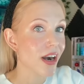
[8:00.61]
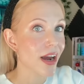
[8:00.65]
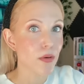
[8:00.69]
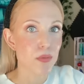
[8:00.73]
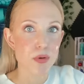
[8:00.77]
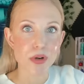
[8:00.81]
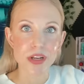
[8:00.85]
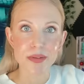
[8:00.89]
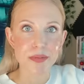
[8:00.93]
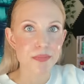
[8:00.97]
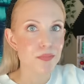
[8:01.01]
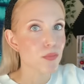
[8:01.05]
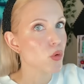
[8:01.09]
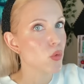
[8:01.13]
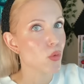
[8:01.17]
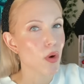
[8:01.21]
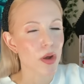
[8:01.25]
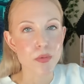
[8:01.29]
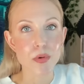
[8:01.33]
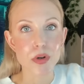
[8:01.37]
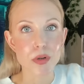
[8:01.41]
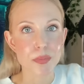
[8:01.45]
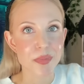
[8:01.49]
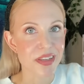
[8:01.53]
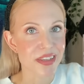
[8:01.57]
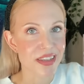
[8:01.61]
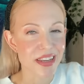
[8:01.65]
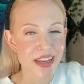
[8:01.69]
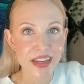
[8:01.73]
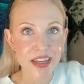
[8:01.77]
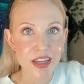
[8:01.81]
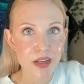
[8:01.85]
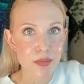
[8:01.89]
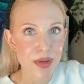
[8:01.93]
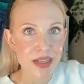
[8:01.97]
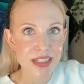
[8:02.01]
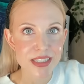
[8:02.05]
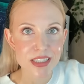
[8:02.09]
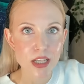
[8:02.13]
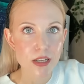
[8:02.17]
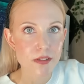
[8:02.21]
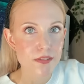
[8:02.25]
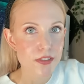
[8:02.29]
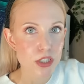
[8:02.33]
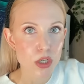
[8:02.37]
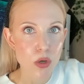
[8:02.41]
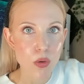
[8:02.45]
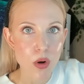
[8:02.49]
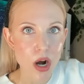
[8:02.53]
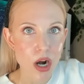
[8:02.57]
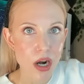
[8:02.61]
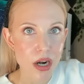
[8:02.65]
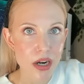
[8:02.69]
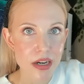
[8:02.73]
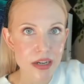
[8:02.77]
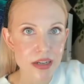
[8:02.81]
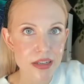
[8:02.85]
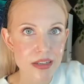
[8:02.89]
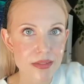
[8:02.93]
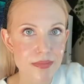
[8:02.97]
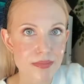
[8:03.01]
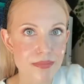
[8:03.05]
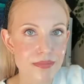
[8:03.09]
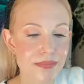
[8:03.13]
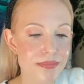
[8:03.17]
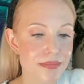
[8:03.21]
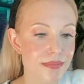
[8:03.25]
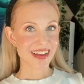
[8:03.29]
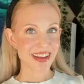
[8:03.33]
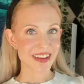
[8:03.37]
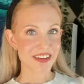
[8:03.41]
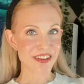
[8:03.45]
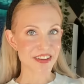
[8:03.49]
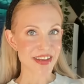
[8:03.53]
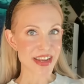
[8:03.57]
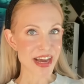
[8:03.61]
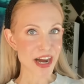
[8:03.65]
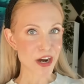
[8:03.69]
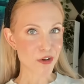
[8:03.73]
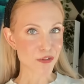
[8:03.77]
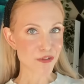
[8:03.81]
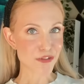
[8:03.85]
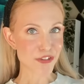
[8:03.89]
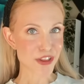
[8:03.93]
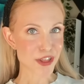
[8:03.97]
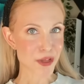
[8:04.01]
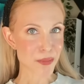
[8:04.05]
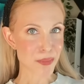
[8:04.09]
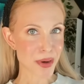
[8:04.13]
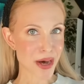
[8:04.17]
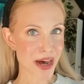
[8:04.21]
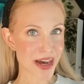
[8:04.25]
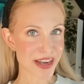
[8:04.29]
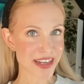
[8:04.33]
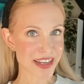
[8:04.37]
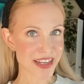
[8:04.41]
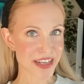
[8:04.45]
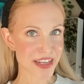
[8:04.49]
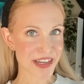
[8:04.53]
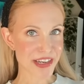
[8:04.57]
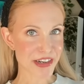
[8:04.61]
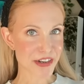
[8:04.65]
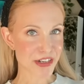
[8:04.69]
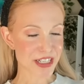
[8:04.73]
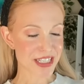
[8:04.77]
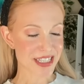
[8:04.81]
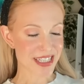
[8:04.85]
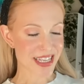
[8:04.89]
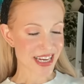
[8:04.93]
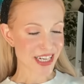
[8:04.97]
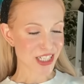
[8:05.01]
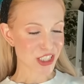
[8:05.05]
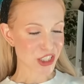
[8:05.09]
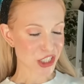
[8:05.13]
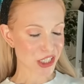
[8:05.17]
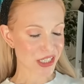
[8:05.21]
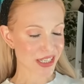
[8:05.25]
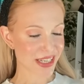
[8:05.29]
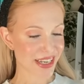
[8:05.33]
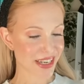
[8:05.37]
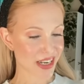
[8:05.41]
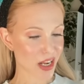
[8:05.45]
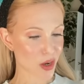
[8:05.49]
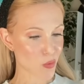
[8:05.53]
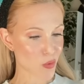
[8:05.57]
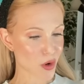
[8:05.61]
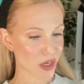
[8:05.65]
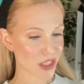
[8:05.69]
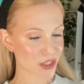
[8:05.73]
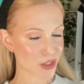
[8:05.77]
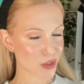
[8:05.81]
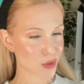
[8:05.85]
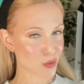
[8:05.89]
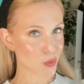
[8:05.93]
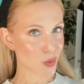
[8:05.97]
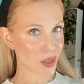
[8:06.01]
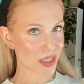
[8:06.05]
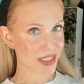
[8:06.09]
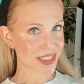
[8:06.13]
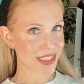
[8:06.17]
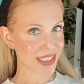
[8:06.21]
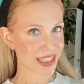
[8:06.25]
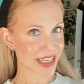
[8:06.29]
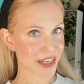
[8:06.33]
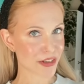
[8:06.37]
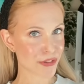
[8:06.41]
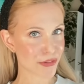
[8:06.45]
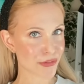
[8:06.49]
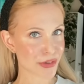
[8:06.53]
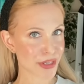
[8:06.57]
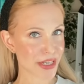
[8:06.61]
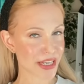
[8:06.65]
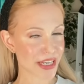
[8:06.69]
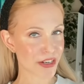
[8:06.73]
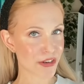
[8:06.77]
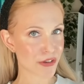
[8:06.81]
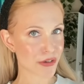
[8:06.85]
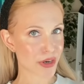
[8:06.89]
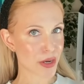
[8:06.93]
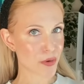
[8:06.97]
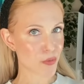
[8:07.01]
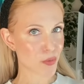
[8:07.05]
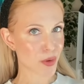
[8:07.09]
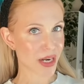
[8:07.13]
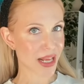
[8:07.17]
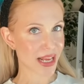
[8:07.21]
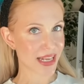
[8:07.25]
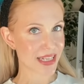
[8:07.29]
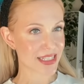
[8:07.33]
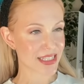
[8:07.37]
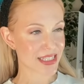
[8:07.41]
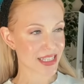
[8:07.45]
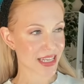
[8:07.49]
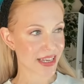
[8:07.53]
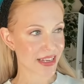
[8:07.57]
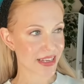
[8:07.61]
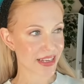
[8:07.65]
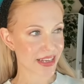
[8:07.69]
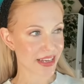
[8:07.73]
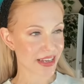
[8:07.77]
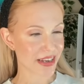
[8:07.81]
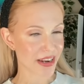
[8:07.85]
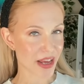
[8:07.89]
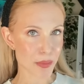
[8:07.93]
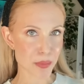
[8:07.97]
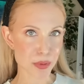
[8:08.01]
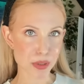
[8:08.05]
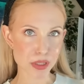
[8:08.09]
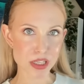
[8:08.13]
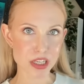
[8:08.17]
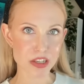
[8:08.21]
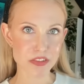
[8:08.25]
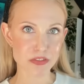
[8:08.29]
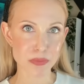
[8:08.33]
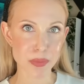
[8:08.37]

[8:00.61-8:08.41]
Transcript: I would oh, I would have been kicking myself so hard. Now for the body care section, and I want to once again reiterate what I said in I believe